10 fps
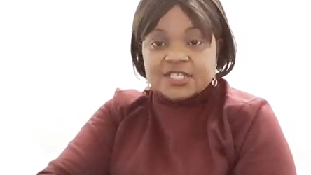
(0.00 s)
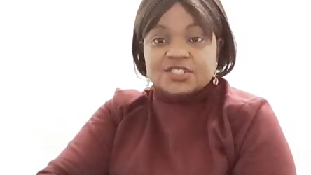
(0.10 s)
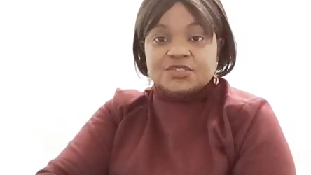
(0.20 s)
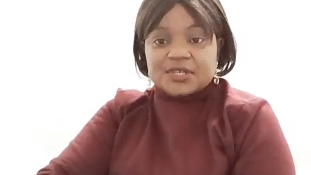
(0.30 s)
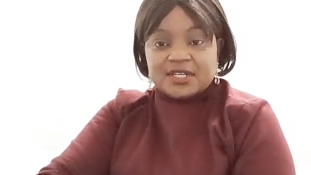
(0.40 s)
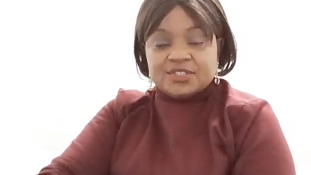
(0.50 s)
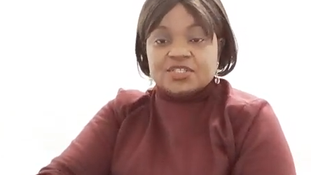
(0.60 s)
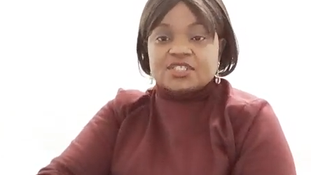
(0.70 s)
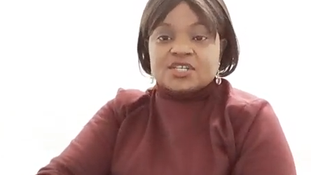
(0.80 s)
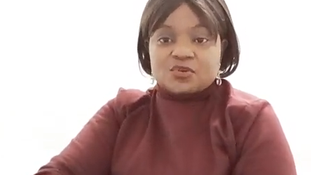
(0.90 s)
you can
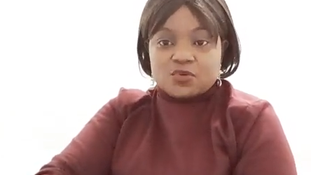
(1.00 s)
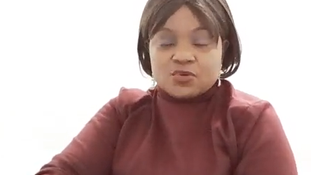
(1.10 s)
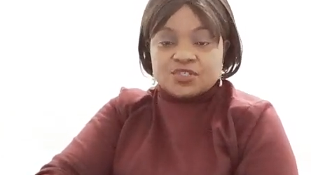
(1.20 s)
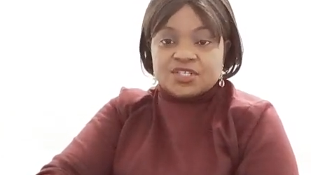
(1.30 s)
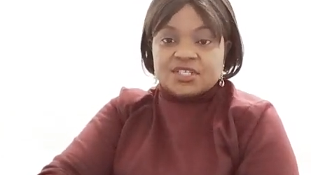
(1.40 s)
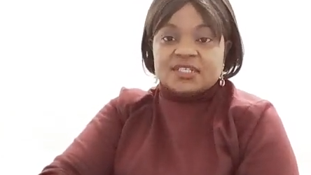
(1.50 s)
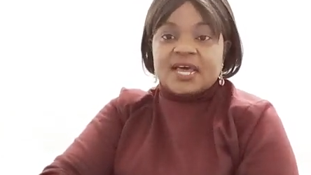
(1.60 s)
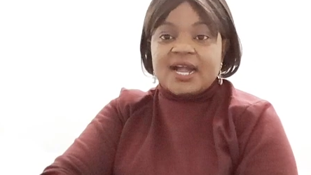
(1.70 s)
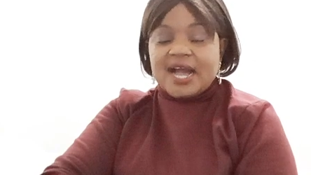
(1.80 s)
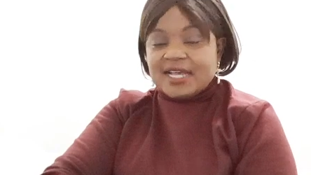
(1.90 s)
just include
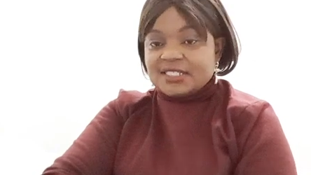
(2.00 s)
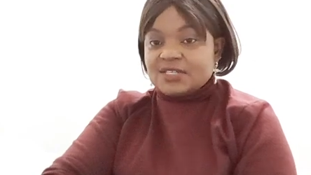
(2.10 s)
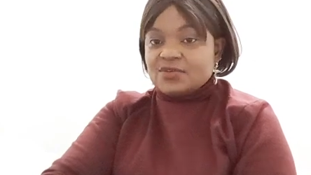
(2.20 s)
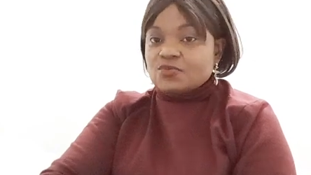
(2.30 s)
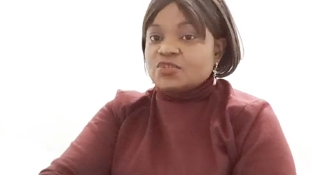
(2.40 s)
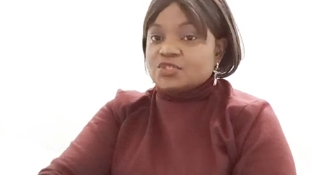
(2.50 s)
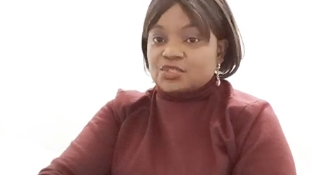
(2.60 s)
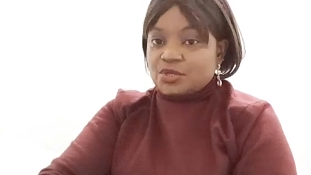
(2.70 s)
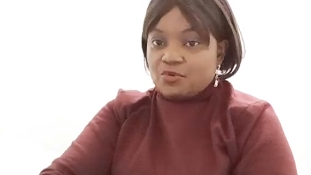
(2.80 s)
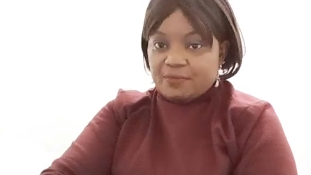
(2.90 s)
that CAS with
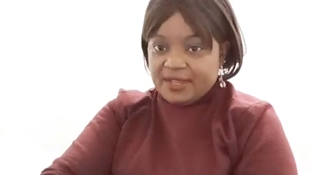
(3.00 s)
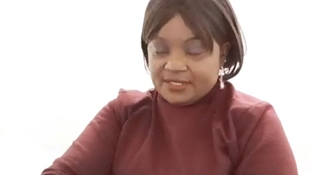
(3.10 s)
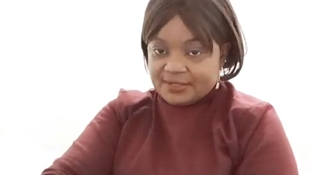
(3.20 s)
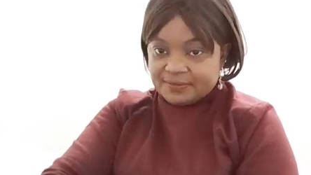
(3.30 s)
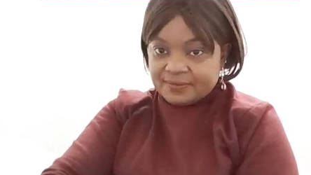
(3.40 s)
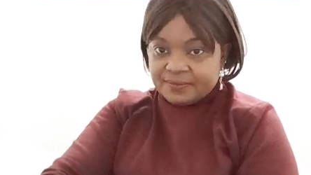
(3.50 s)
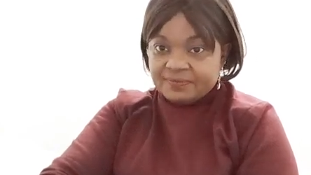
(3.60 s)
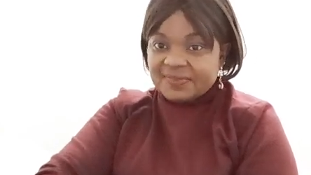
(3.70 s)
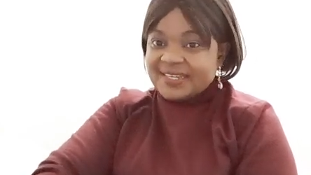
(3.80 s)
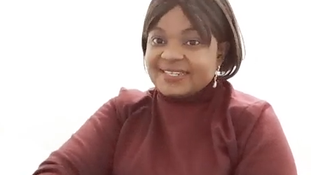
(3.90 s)
your documents.
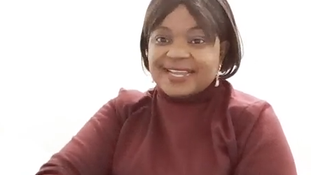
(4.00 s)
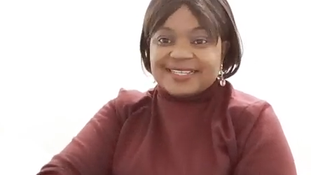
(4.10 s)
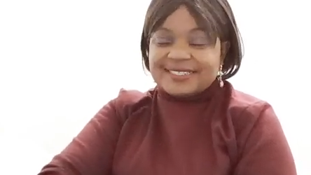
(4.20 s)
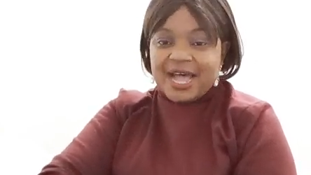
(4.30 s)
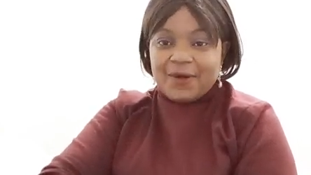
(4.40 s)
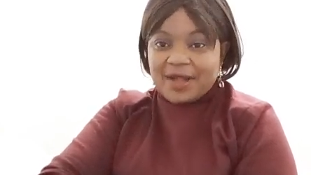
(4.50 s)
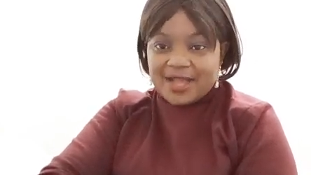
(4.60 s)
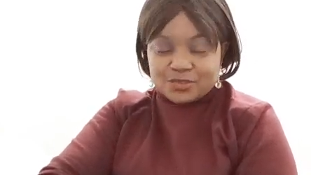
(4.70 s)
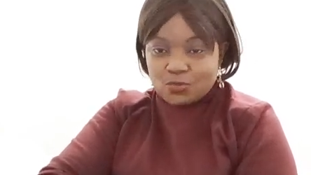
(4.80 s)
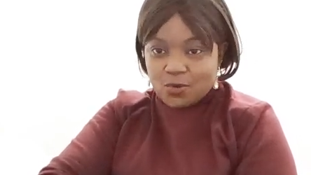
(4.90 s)
That is how
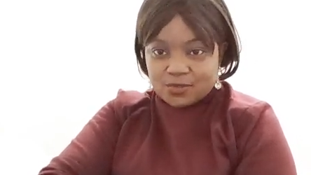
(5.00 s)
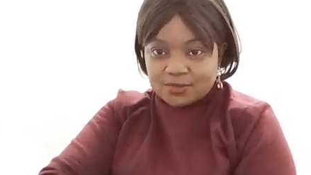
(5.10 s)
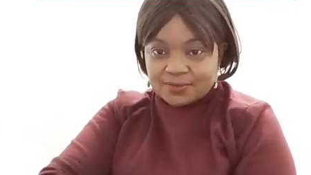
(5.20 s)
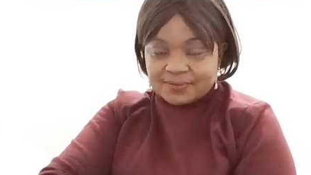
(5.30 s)
CAS works.